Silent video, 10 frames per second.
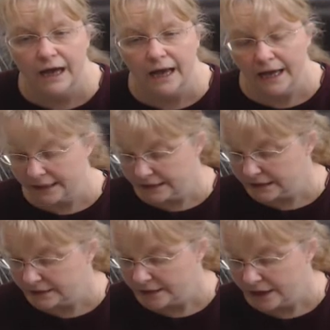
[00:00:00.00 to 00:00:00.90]
And
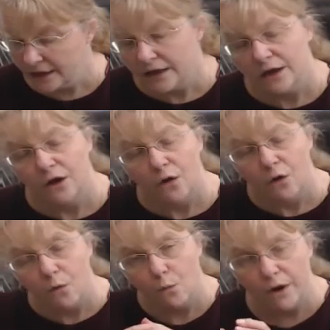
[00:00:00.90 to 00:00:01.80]

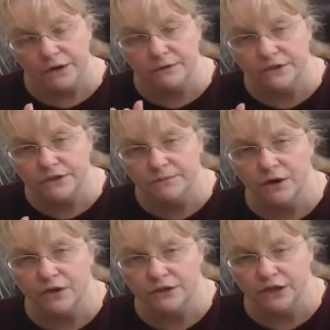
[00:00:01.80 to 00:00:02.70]
when you were doing
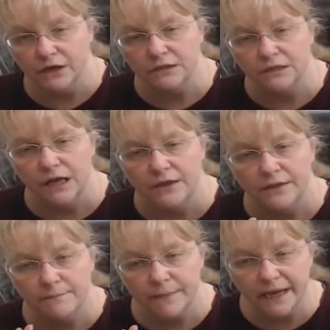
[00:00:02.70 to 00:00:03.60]
bar charts, the
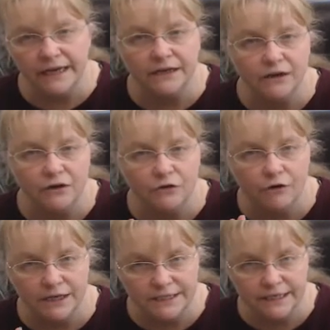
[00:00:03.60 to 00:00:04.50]
main
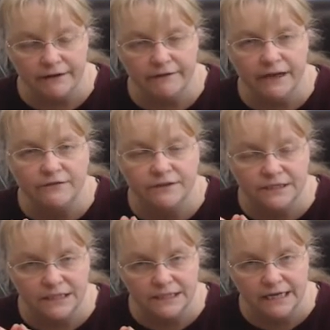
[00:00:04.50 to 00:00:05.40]
criteria for
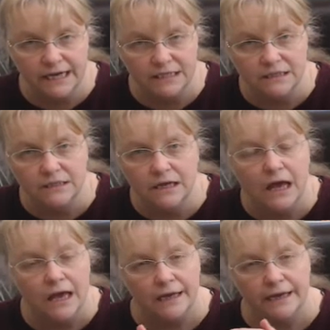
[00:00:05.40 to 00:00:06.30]
success.
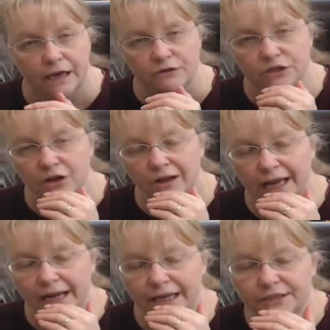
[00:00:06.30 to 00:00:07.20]
Now start
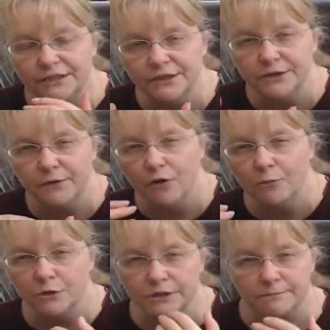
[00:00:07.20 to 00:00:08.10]
getting into
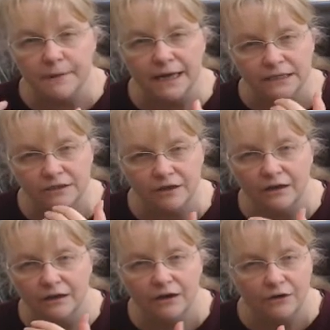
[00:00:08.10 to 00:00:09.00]
almost a mantra
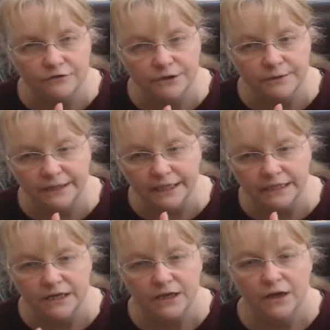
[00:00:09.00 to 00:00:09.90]
of doing this.